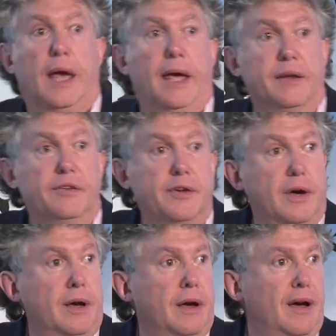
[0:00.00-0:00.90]
and
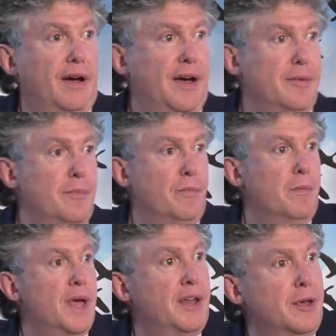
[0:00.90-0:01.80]
I
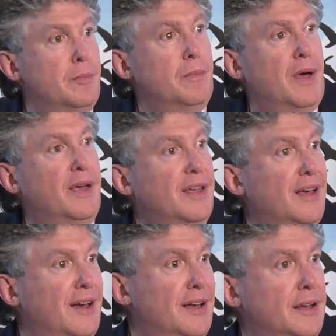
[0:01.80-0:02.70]
met him
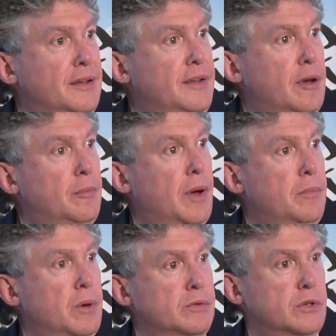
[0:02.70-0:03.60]
down by
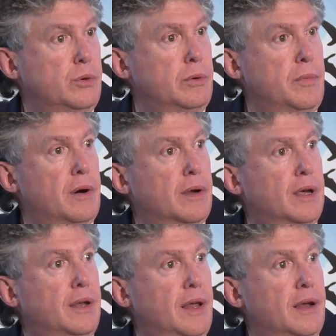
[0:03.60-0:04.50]
Bon Secours
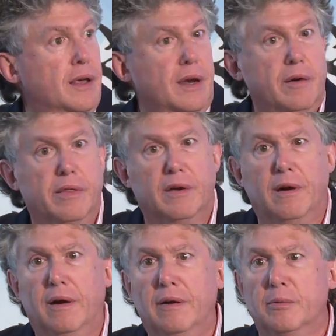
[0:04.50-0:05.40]
Market, and I got out of the
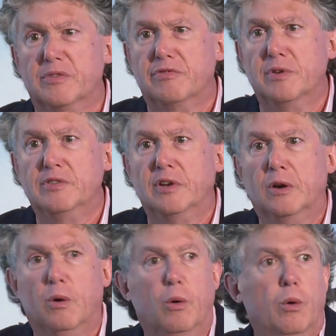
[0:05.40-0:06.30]
car and it was
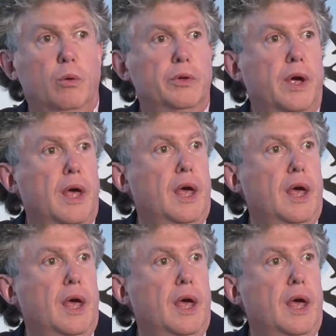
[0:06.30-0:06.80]
freezing cold,